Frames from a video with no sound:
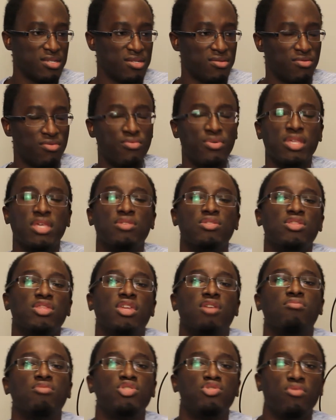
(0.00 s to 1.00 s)

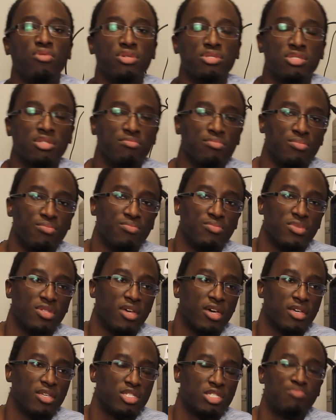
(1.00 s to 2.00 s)
were doing some
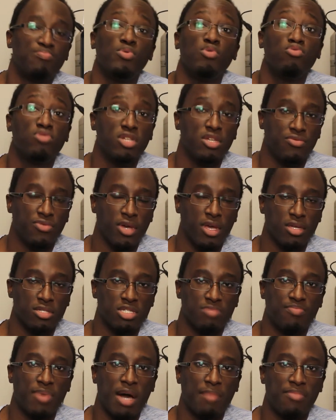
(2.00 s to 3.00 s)
like spooky things,
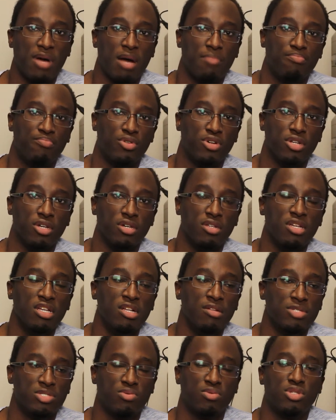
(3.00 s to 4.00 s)
as Pop Pop put it.
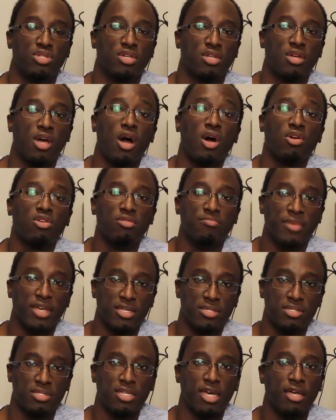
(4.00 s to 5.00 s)
So the collar
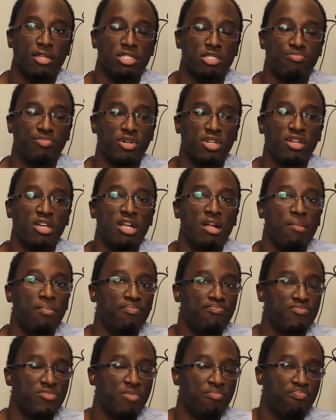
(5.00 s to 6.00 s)
makes sense, but
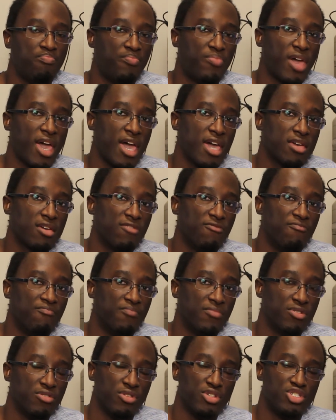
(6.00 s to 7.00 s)

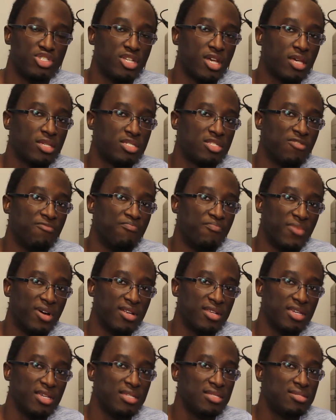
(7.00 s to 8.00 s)
the chest of
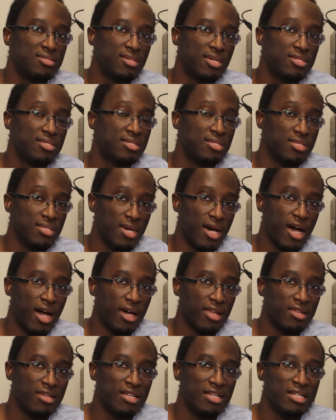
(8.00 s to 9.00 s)
money does
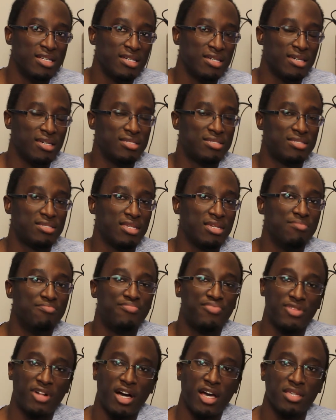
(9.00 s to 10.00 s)
not. It
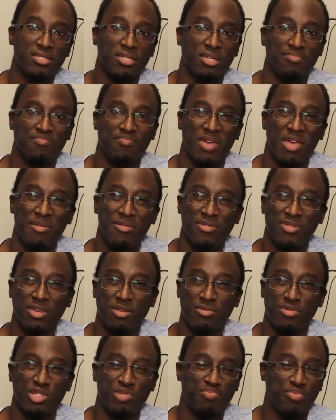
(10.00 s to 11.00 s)
implies that maybe
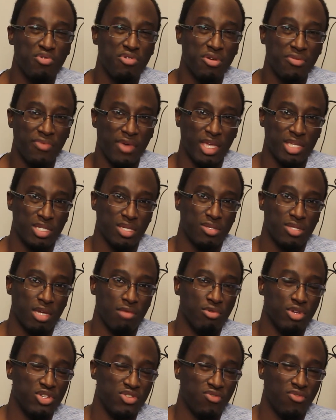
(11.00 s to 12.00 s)
the spooky things that they
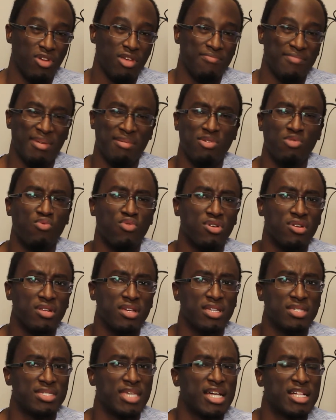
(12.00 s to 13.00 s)
were doing maybe weren't
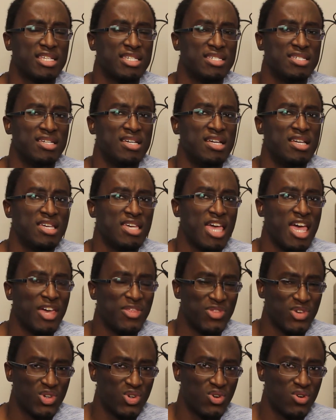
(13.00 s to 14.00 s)
exactly
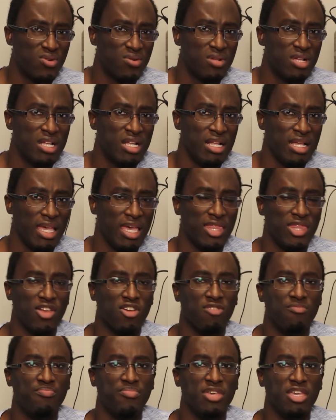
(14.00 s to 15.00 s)
ethical, and
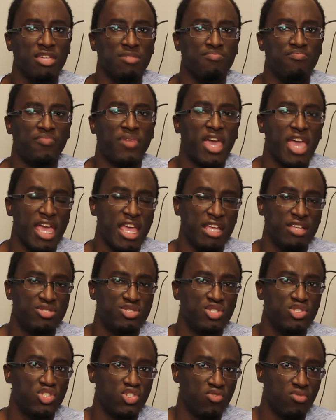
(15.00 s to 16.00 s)
they're being paid
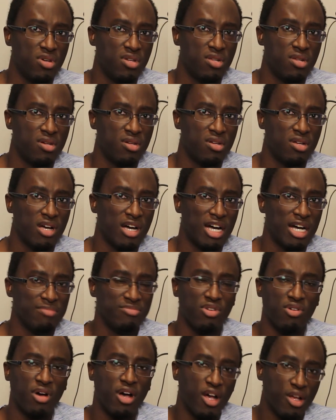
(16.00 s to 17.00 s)
to do it.
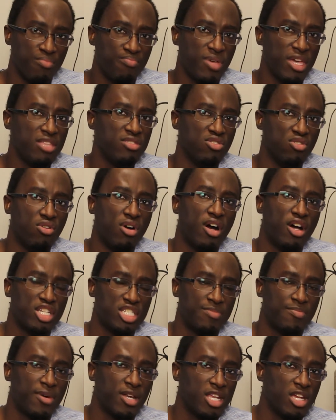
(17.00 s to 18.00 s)
Paid
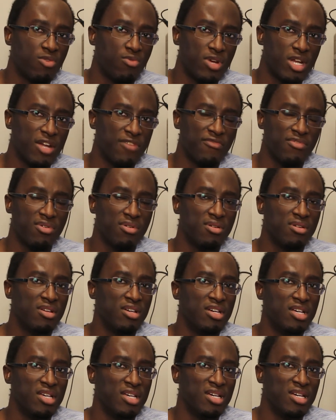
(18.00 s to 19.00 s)
hush money or whatever.
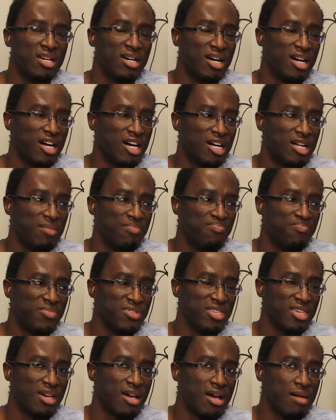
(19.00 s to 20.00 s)

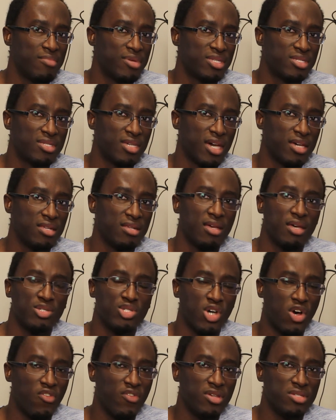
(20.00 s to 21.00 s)
But yeah, I'm excited
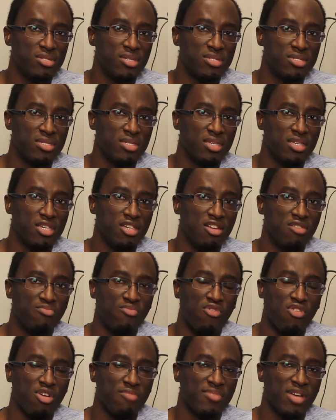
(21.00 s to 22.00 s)
as always to hear
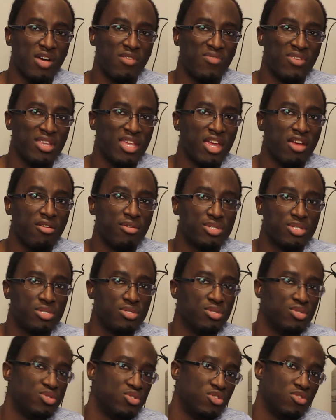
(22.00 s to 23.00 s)
more about what Area
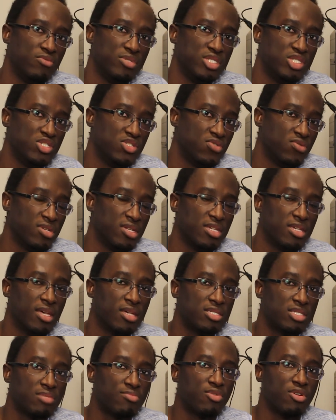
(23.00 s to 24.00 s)
62 was doing,
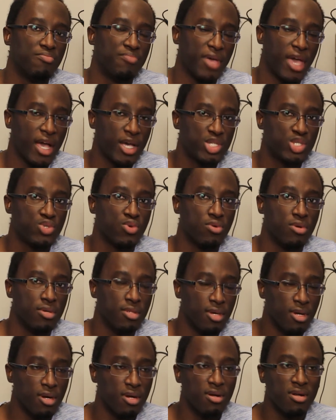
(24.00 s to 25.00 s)
get some more backstory
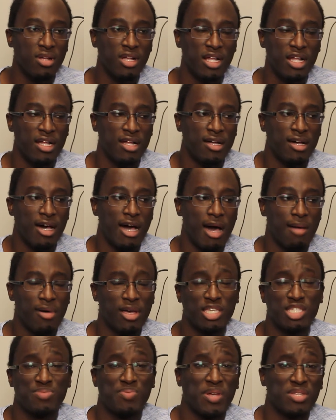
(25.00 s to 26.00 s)
there.
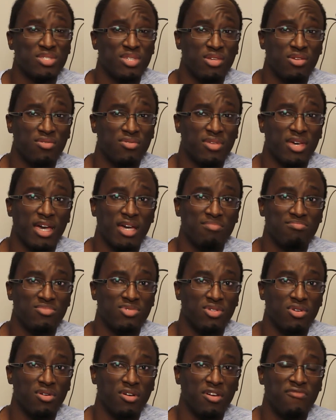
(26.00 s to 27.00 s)
I expect to hear that,
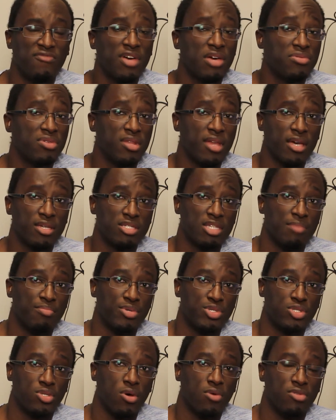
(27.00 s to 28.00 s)
if not the next
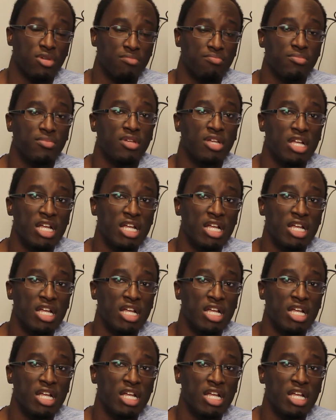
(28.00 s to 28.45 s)
episode, then